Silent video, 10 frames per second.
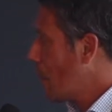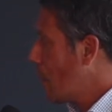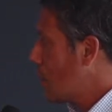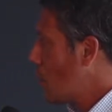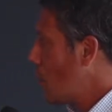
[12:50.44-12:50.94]

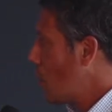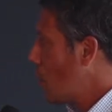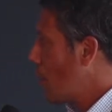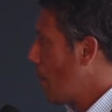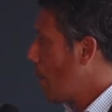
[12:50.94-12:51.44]

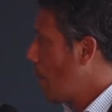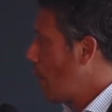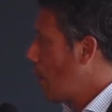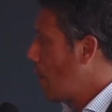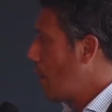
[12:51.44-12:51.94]
So
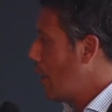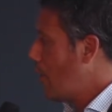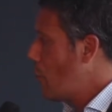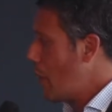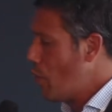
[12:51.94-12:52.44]

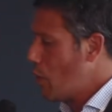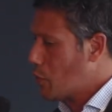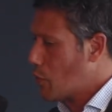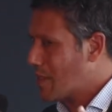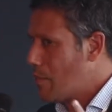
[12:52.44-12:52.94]
if we
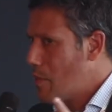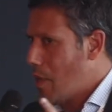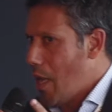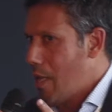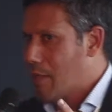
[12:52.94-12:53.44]
want to
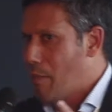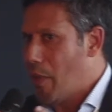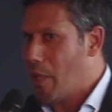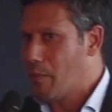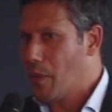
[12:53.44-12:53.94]
summarize a
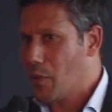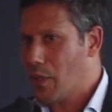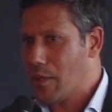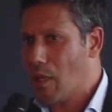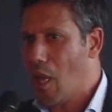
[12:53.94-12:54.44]
bit, because
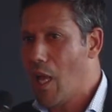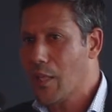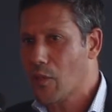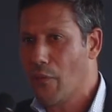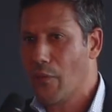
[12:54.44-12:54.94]
that's a
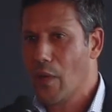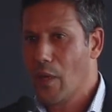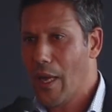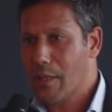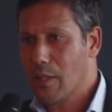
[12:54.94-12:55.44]
lot of
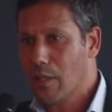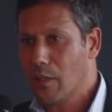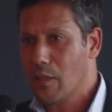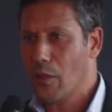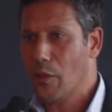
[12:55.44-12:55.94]

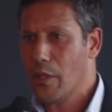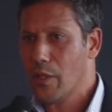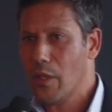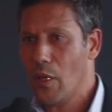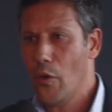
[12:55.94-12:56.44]
articles on
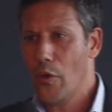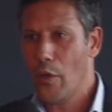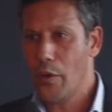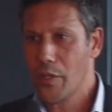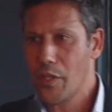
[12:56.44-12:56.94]

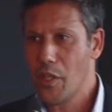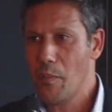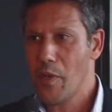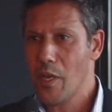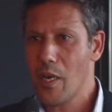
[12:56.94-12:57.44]
the
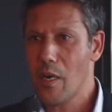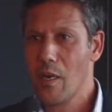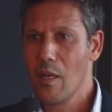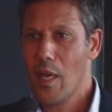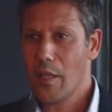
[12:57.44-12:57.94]
GDPR,
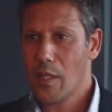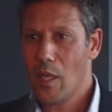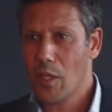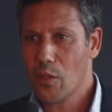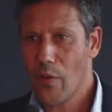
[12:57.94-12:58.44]
and a
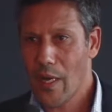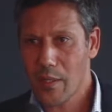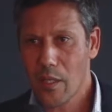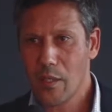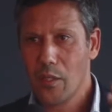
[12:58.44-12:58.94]
lot of
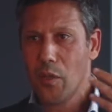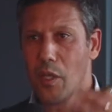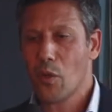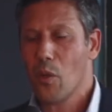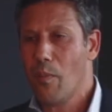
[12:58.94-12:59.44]
articles you
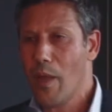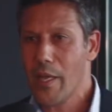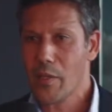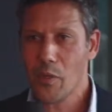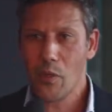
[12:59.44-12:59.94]
need to
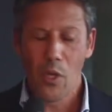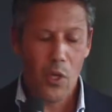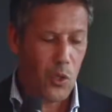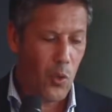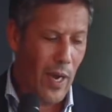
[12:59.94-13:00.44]
comply to,
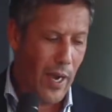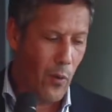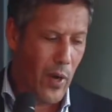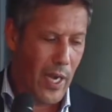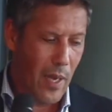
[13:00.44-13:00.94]

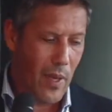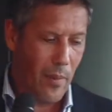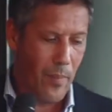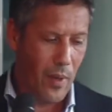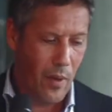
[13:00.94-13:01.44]
so we come
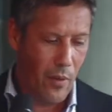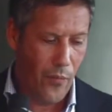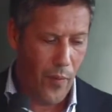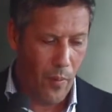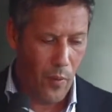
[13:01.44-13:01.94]
up
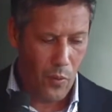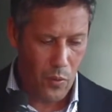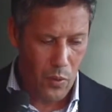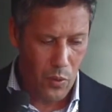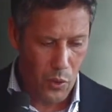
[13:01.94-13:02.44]
from
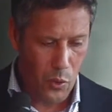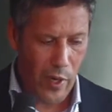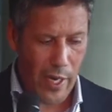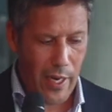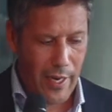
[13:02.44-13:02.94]

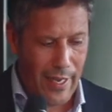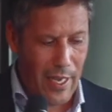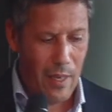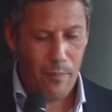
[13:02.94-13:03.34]
3 key